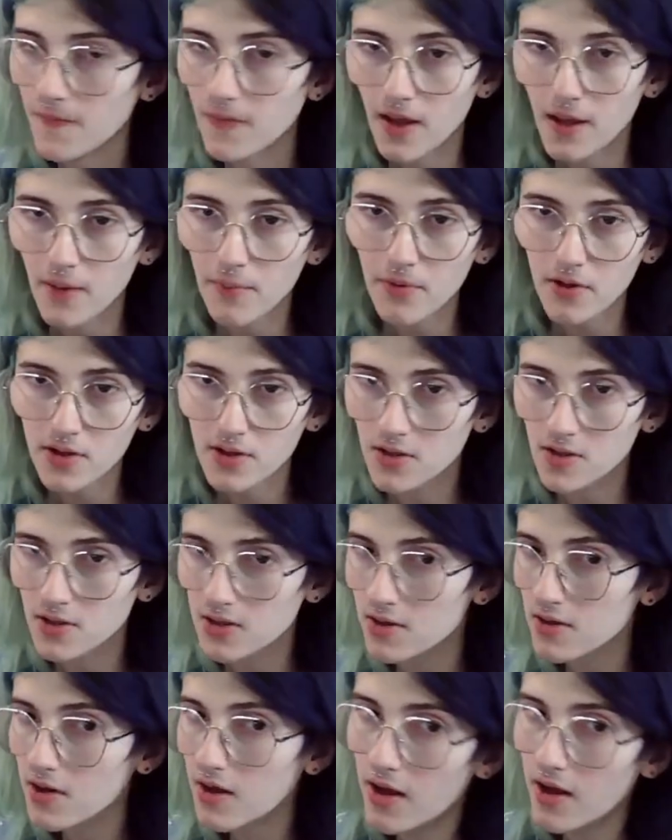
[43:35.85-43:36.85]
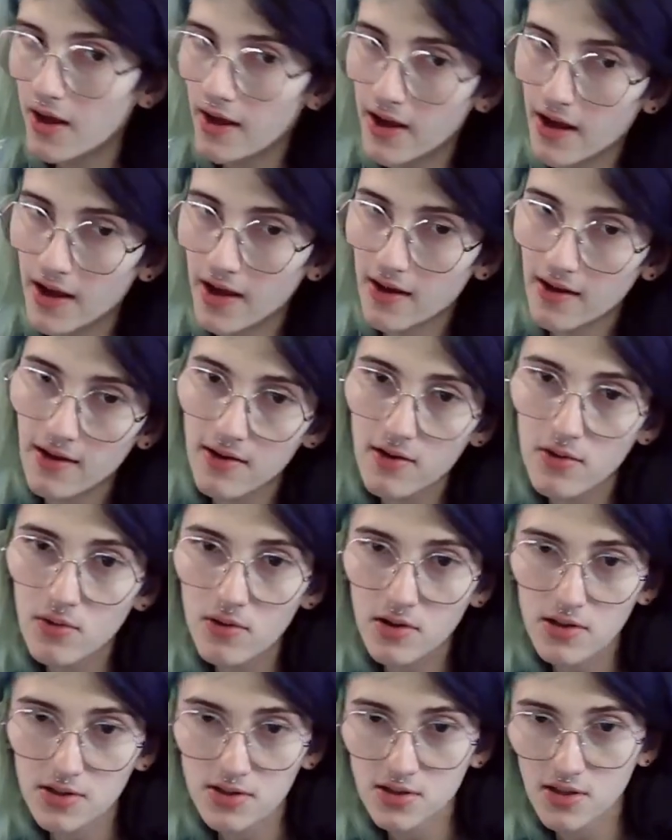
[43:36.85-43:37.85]
I'm pretty good and I know a
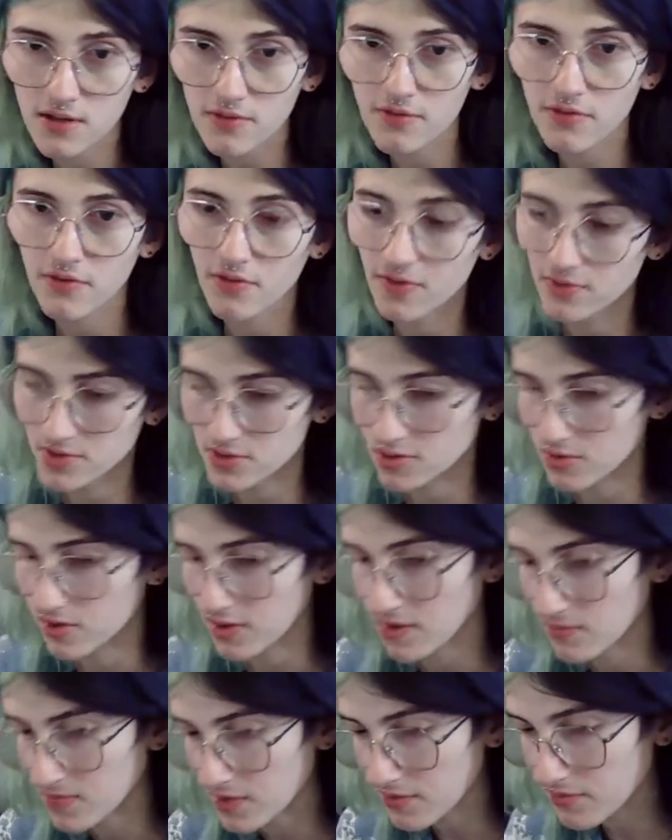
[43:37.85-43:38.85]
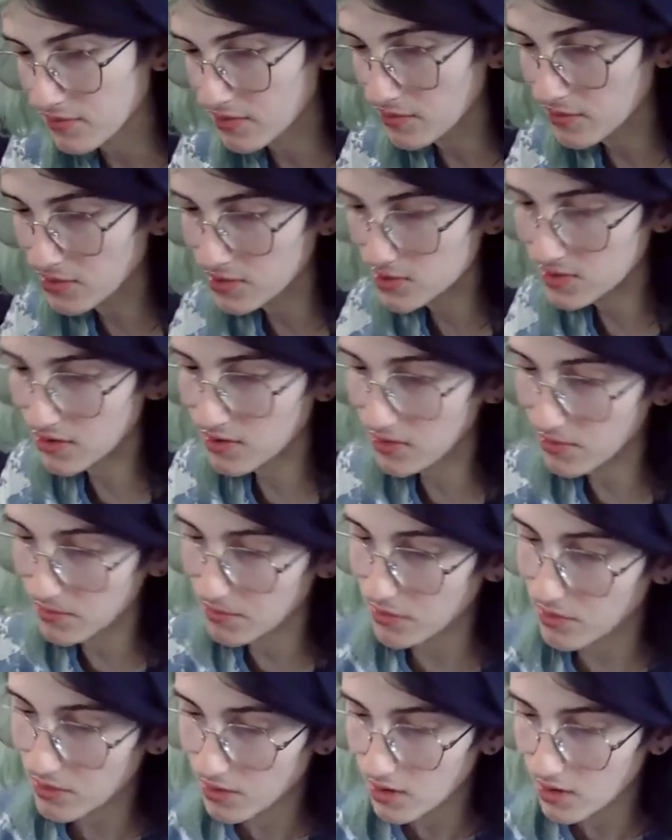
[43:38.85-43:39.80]
lot of stuff, so I'm definitely willing to help,